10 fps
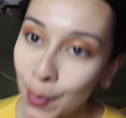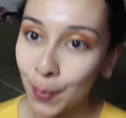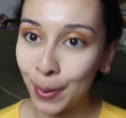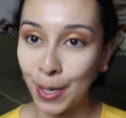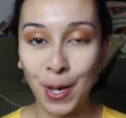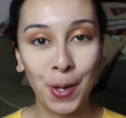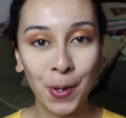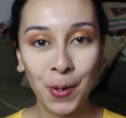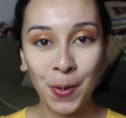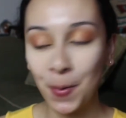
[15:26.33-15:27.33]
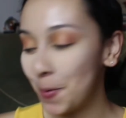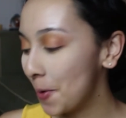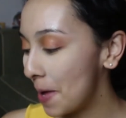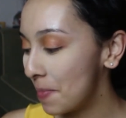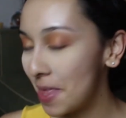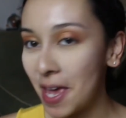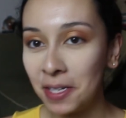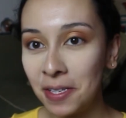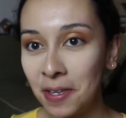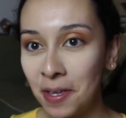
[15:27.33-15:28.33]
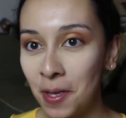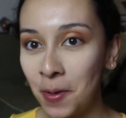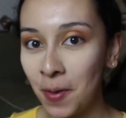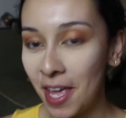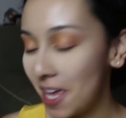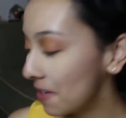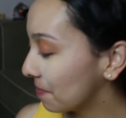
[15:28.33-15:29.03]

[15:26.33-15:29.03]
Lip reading: we're gonna wipe that away